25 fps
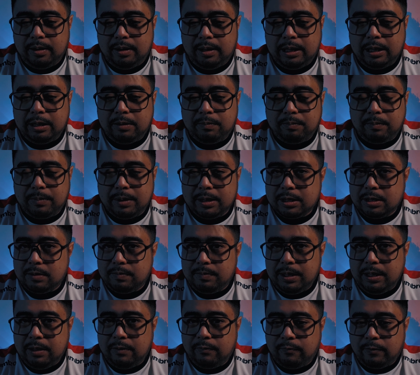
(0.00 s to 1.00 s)
It
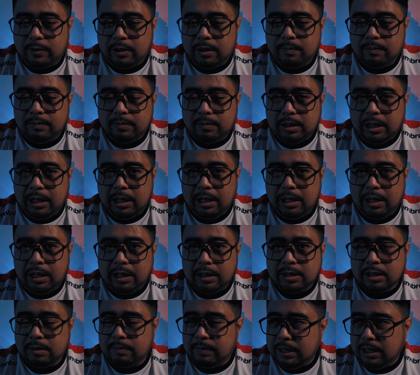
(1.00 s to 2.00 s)
must be from
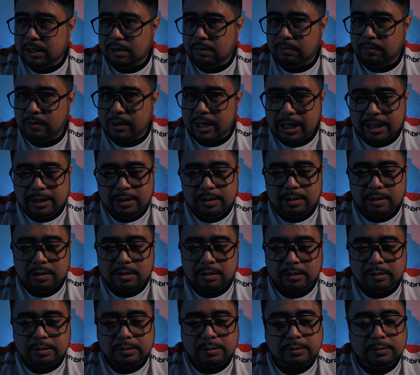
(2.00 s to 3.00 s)
a Tamiya brand.
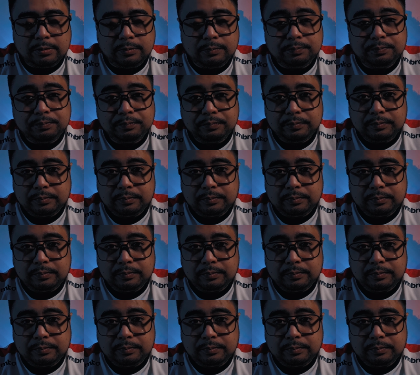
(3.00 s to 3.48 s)
So